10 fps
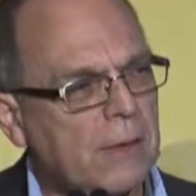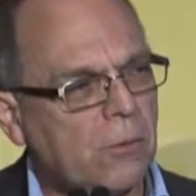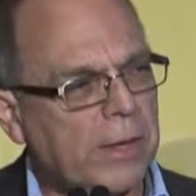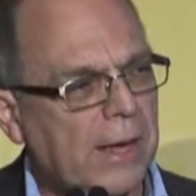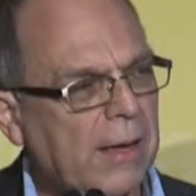
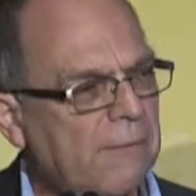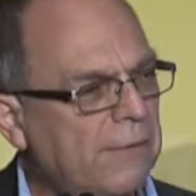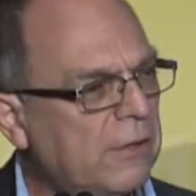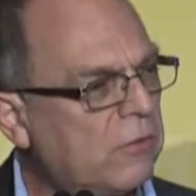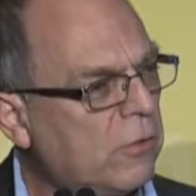we have
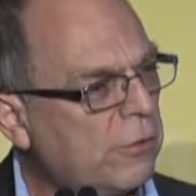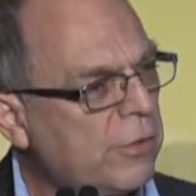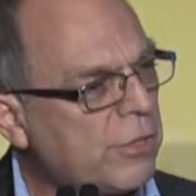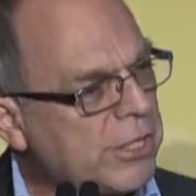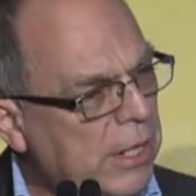an
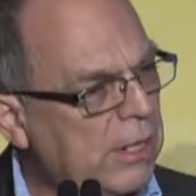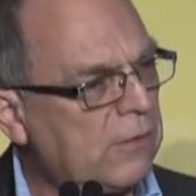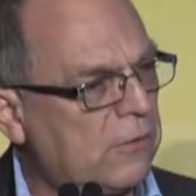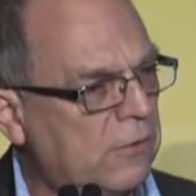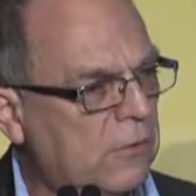exterior
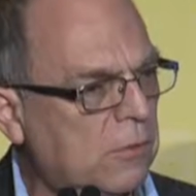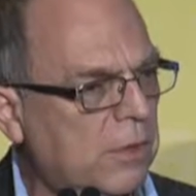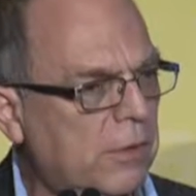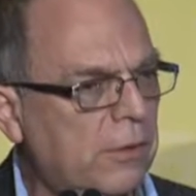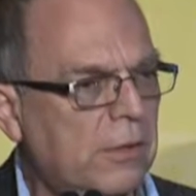shading system
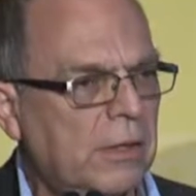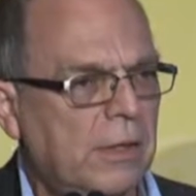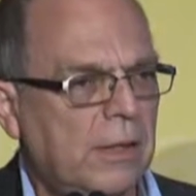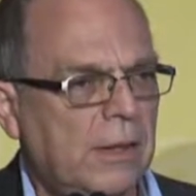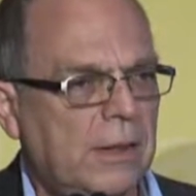here
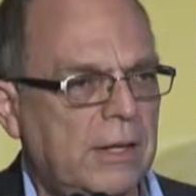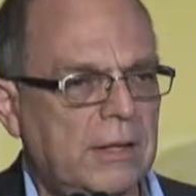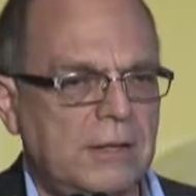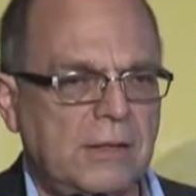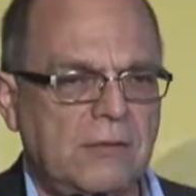that
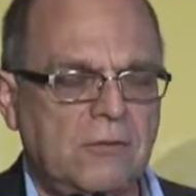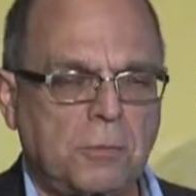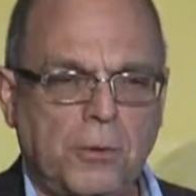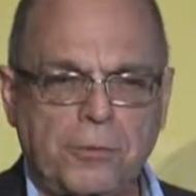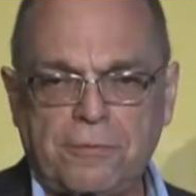is
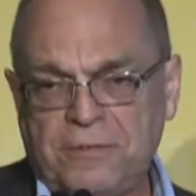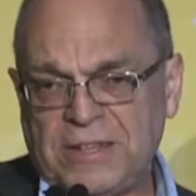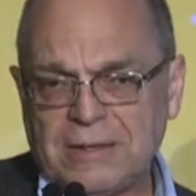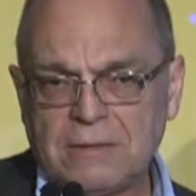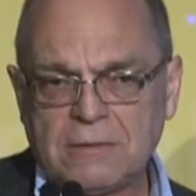both
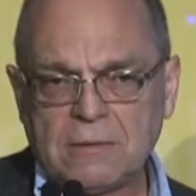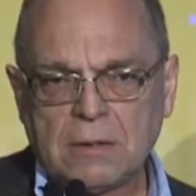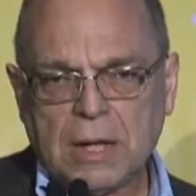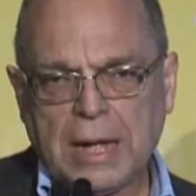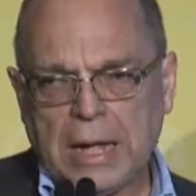fins
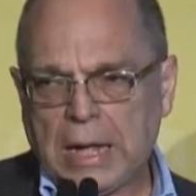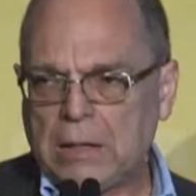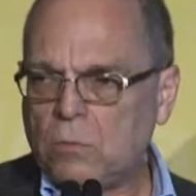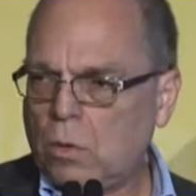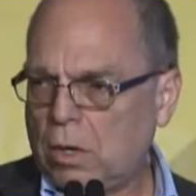
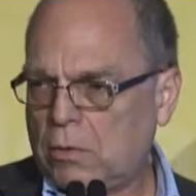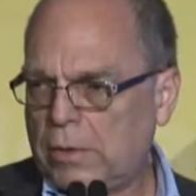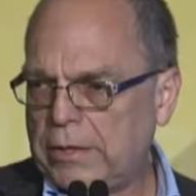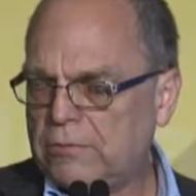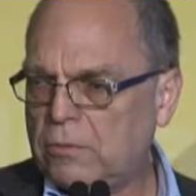and walkways.